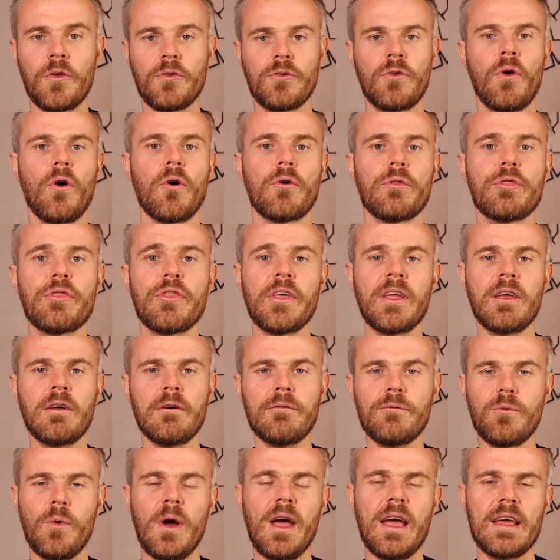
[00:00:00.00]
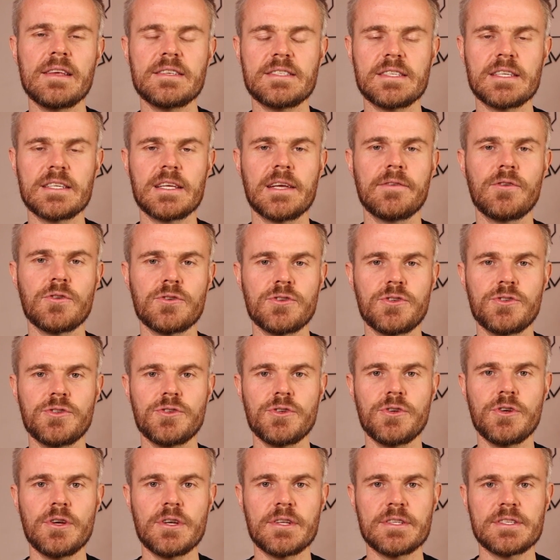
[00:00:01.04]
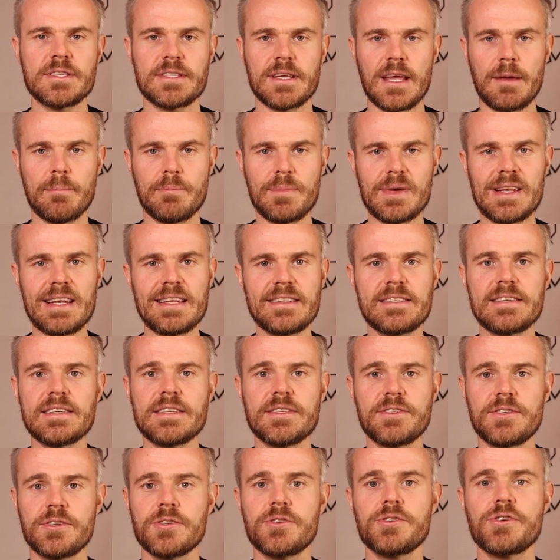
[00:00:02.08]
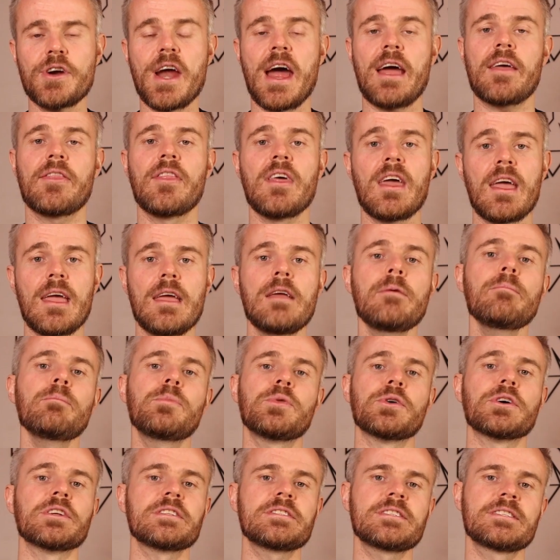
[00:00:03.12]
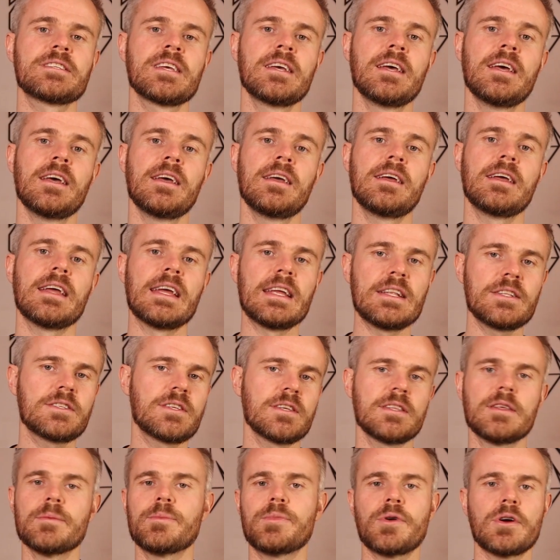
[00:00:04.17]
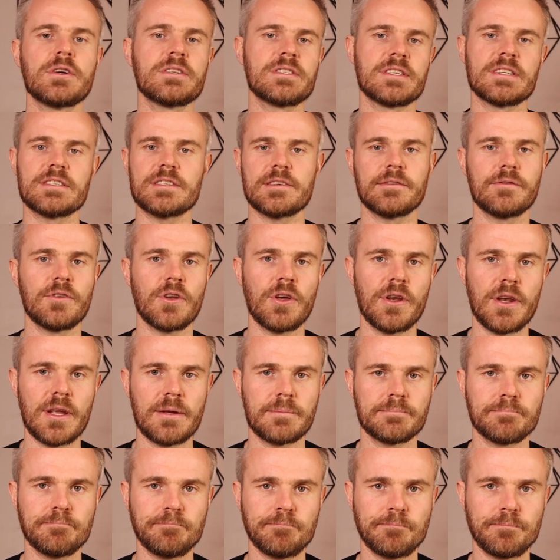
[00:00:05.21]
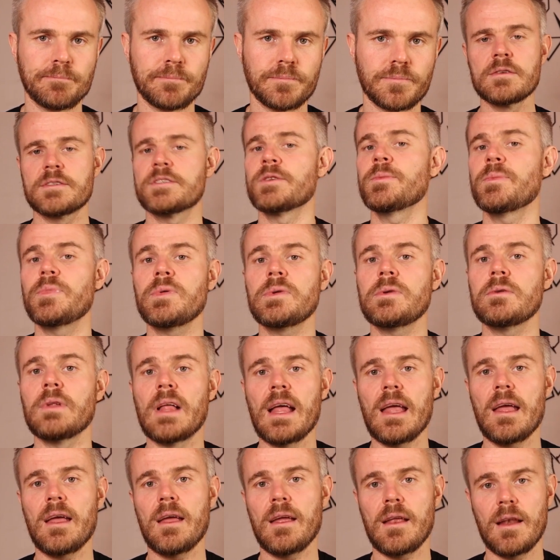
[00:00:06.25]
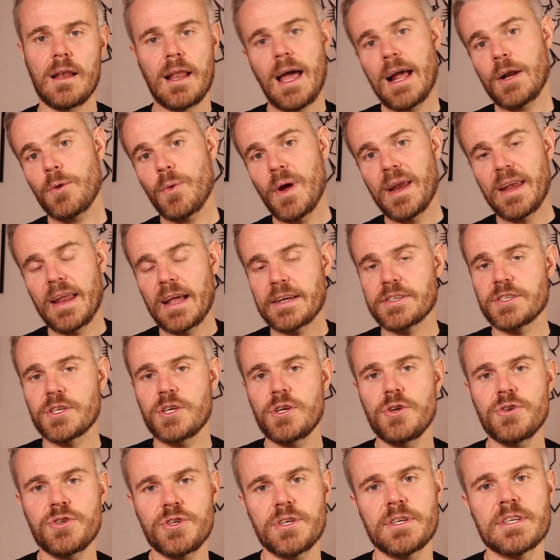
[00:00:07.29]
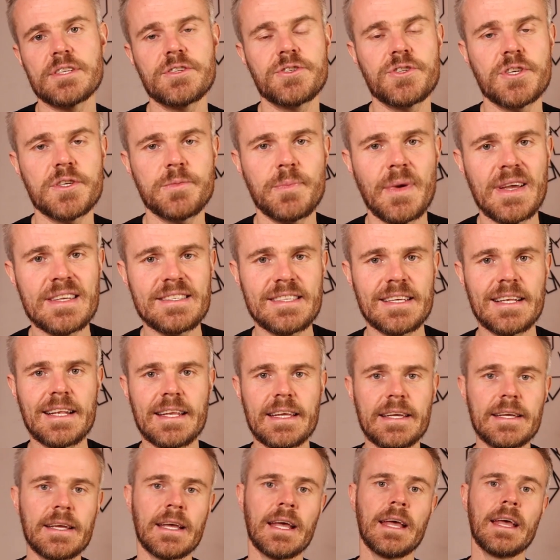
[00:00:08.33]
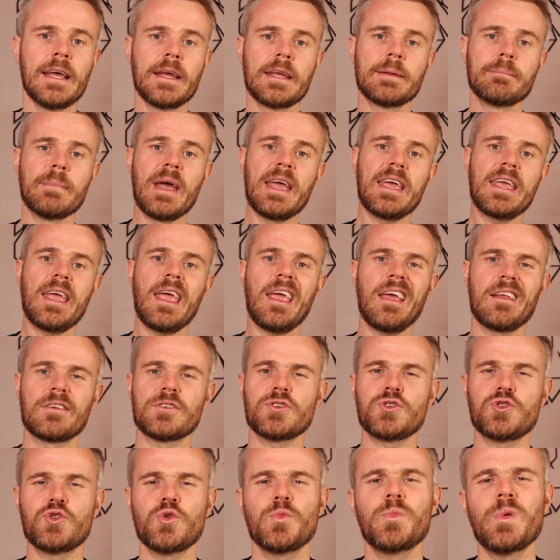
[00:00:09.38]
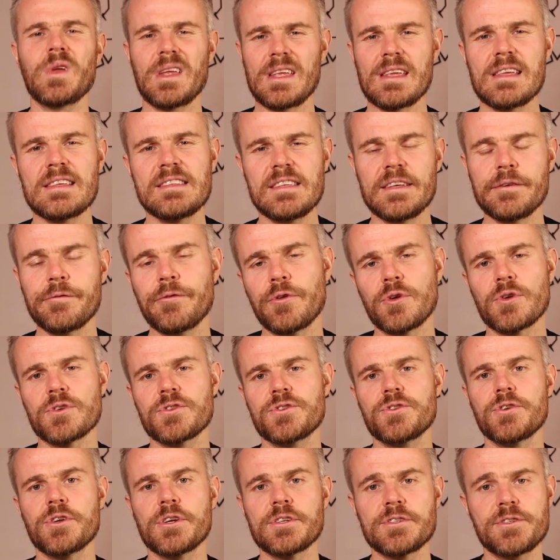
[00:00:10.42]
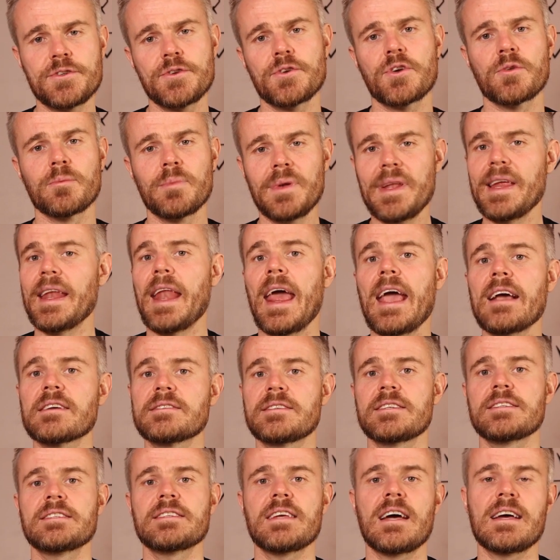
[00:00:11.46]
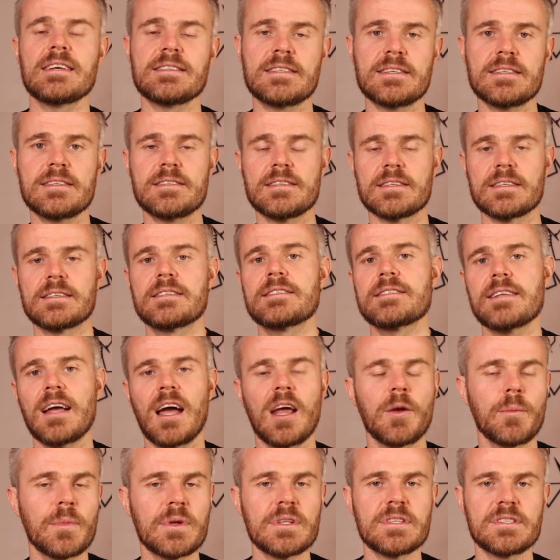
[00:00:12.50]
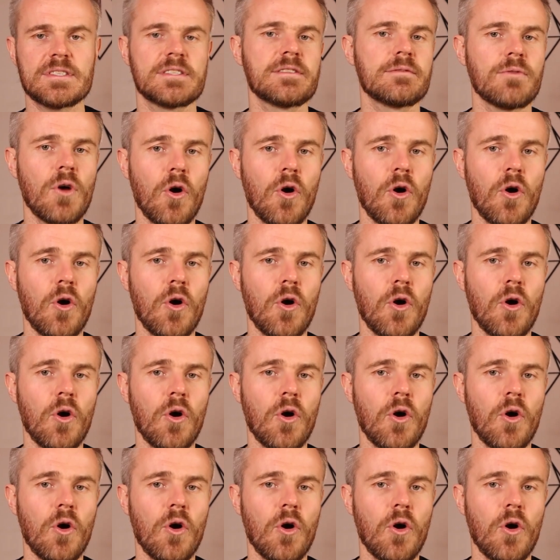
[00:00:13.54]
So think of ways to give your students abilities to track their inputs into the process of learning. Simple and lightweight execution is just basically making it super easy for your students to complete exercises, assignments,